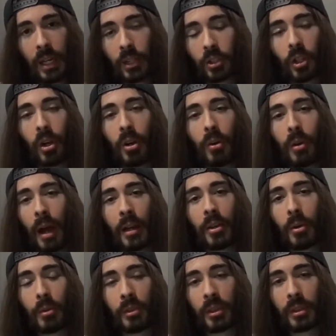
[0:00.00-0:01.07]
So I
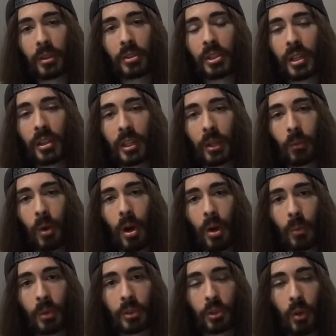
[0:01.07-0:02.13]
don't think there's anything
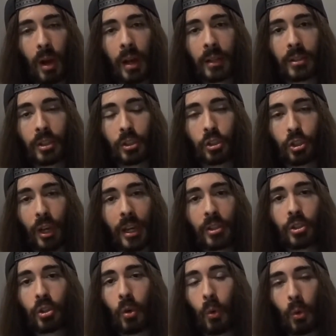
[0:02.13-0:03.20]
wrong with trying to
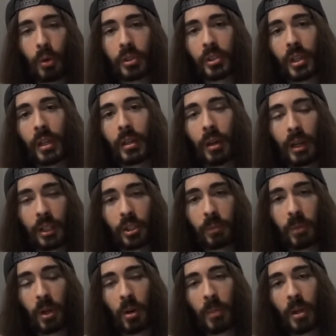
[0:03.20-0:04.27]
change course and
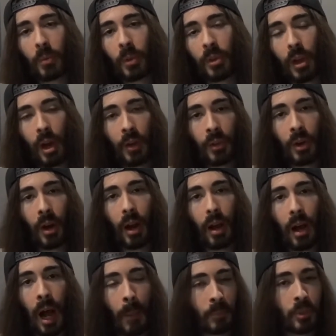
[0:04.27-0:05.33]
experiment with other
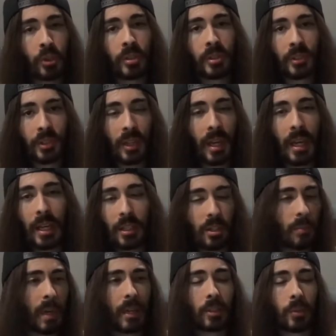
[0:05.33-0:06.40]
options to
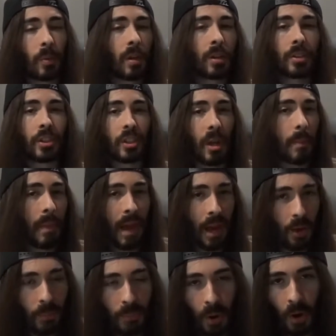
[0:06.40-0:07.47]
make Twitter
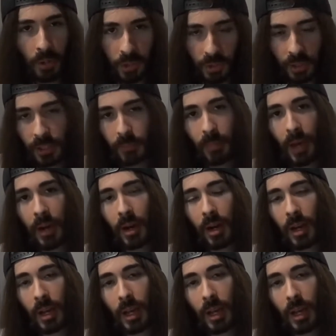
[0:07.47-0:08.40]
somehow marginally better.